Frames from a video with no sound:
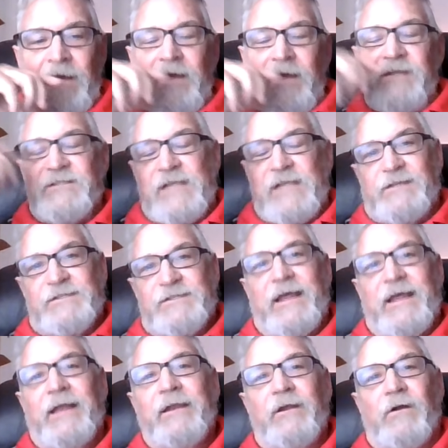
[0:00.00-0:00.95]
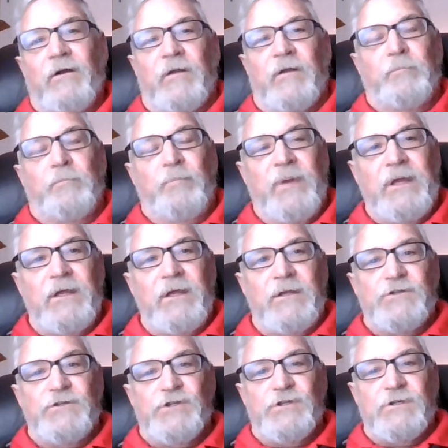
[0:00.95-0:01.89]
It's like standing on a
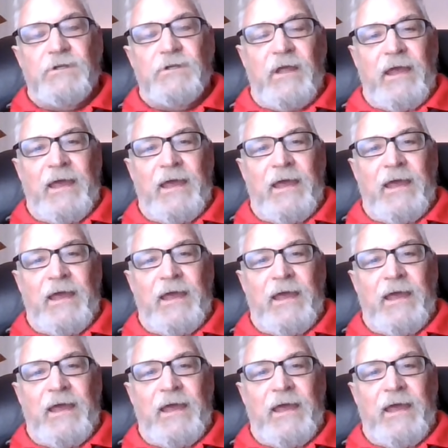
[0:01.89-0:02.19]
beach